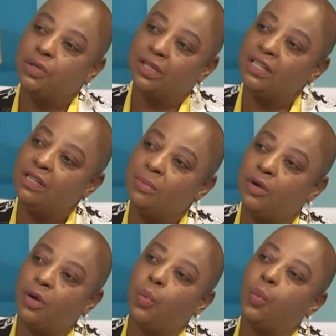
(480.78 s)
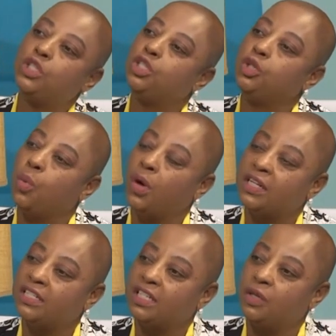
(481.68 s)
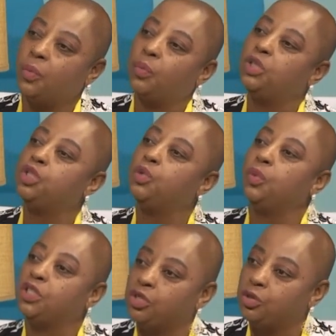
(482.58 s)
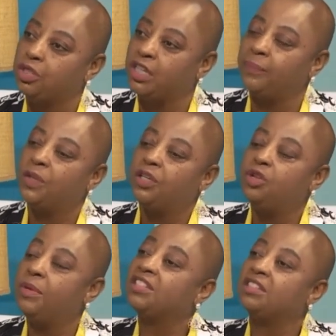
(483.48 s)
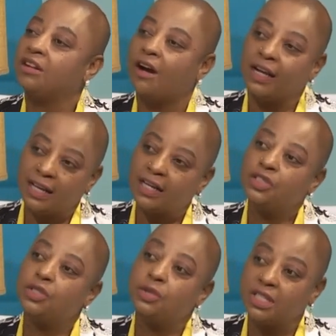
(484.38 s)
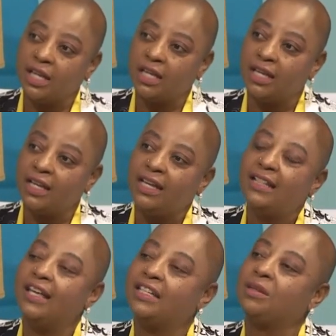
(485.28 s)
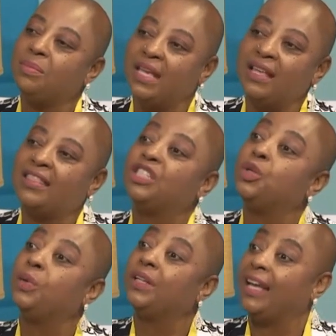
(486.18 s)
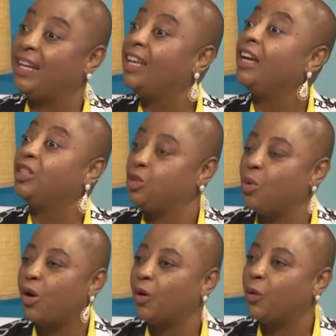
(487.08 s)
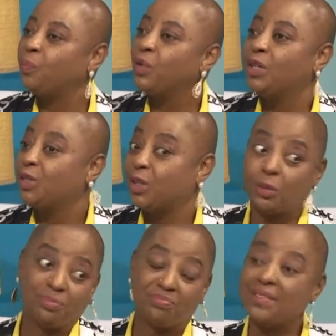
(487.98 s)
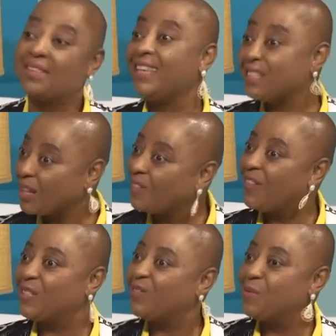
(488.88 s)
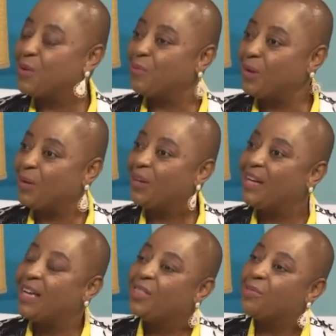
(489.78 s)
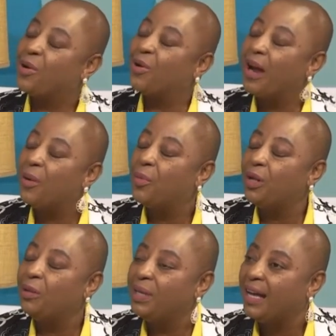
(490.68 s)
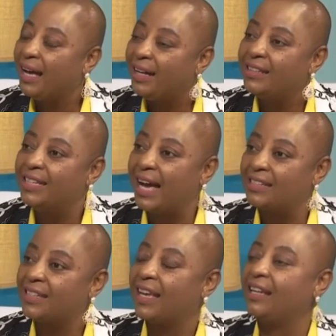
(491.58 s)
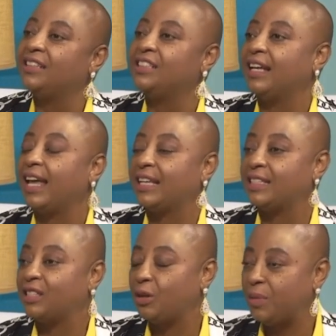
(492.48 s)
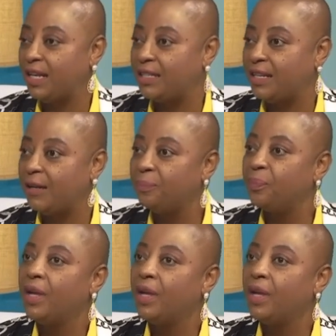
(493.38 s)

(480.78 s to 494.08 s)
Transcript: you look in the mirror, what do you want to see? What would you wish to see? You may start here today. It doesn't mean that you will end here tomorrow. So these are the face of Mirror. The program will be held at Secondal GLX's Gymnasium,